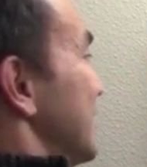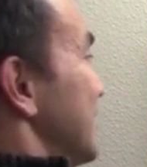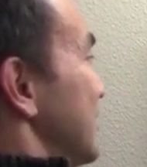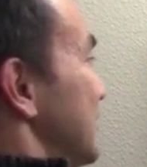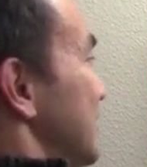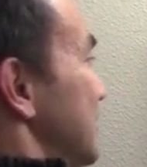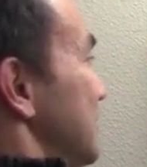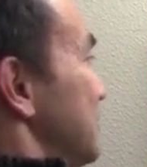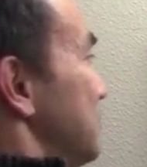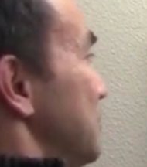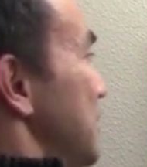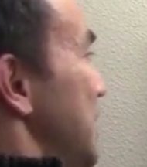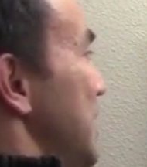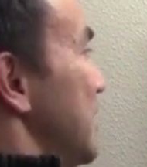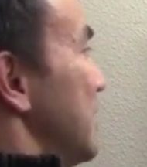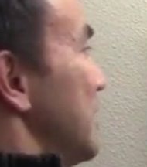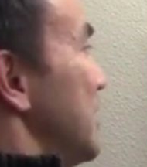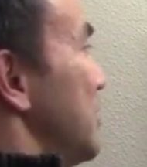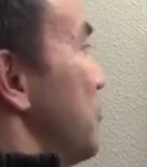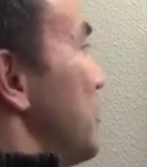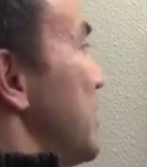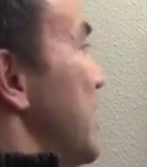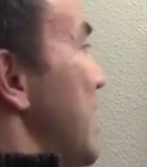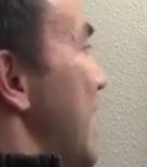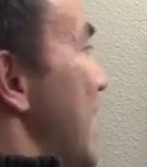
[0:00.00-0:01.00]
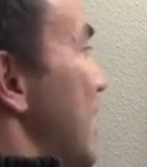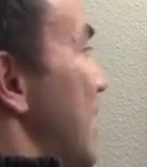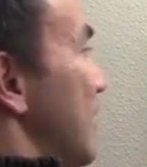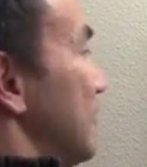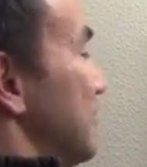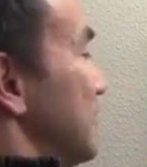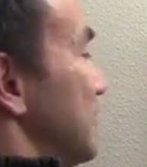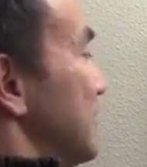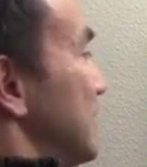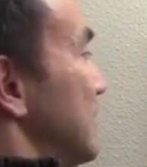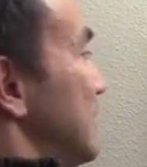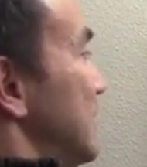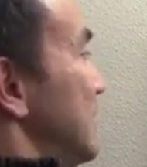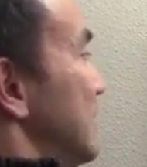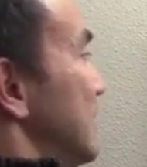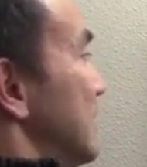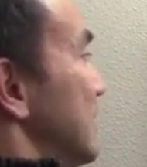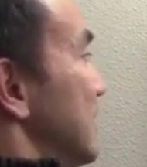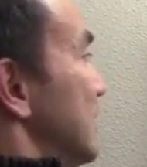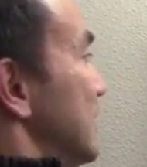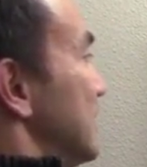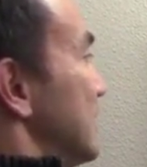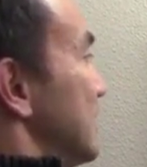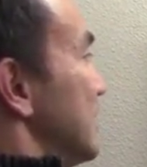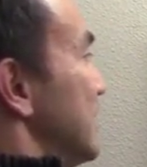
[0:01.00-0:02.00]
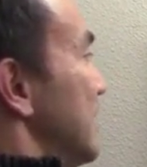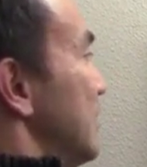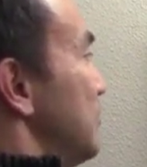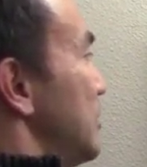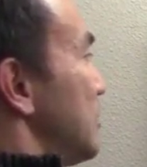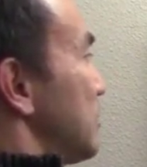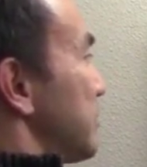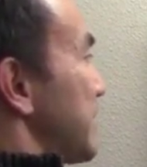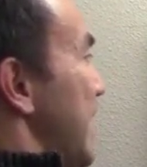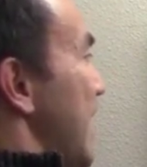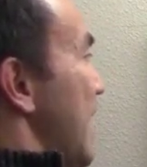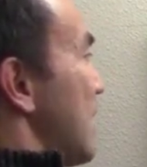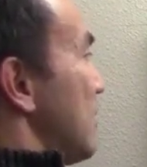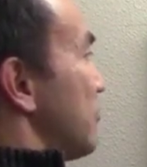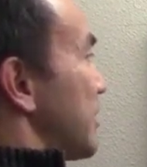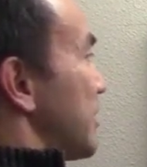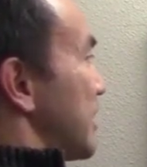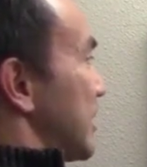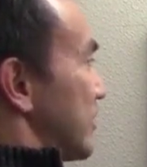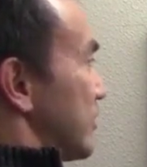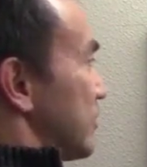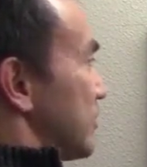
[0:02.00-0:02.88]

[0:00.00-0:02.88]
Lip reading: mainly we have the number of calories.